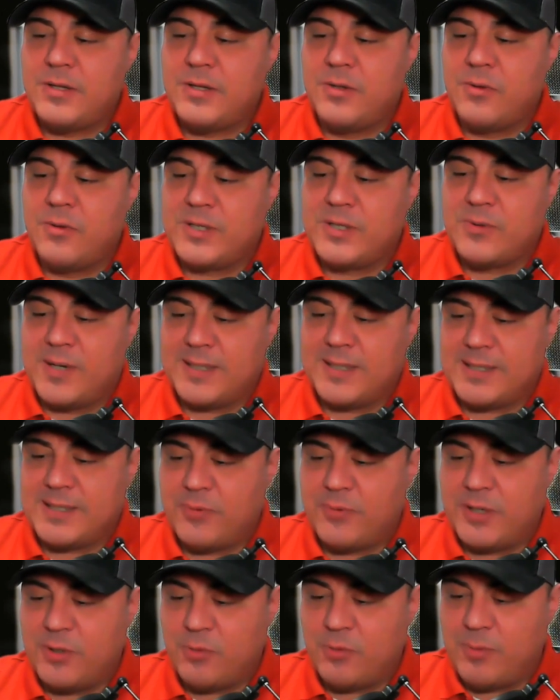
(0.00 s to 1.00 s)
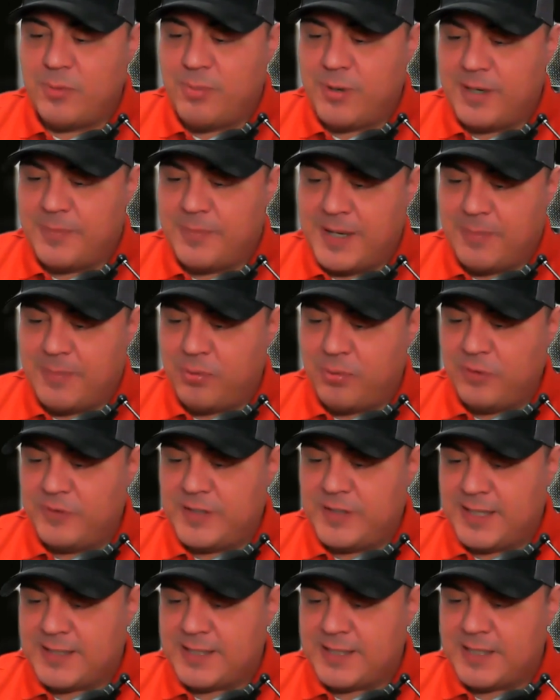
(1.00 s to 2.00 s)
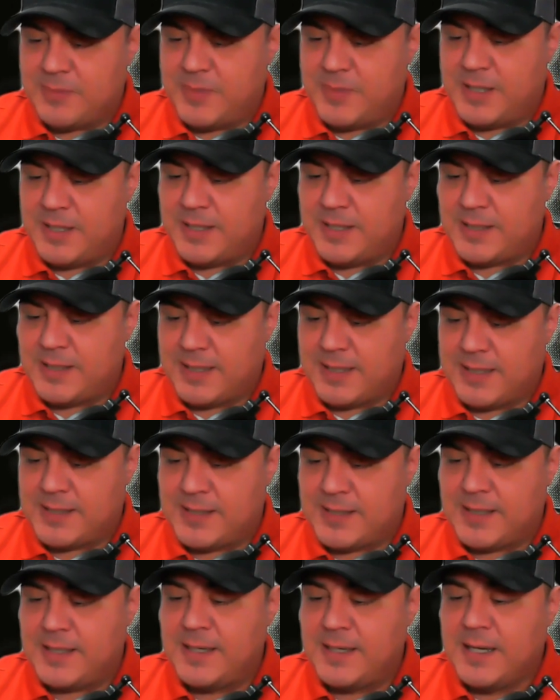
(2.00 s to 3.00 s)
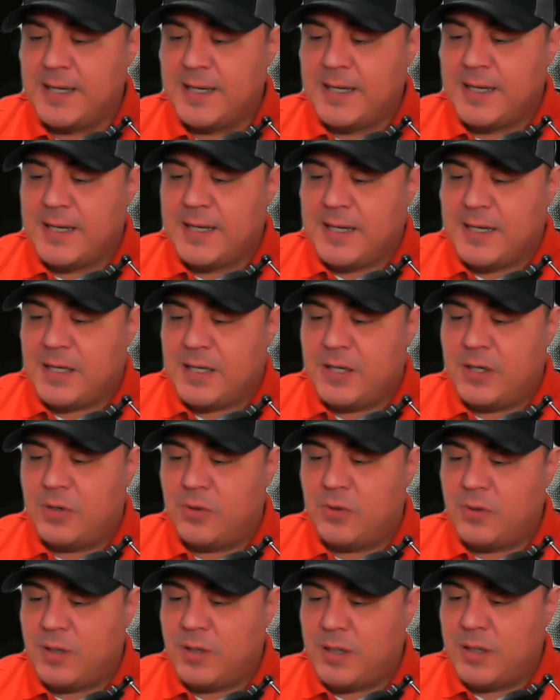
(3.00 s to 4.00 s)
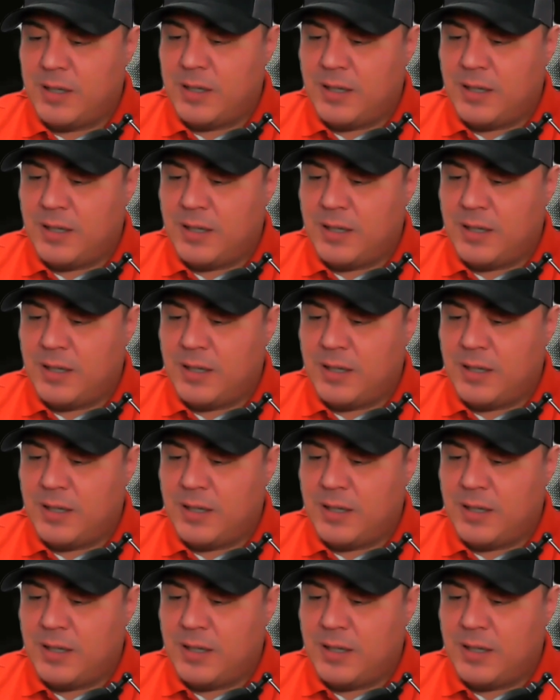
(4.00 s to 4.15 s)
the reason why I said you know we bring up that proof text is because, like I said, you know,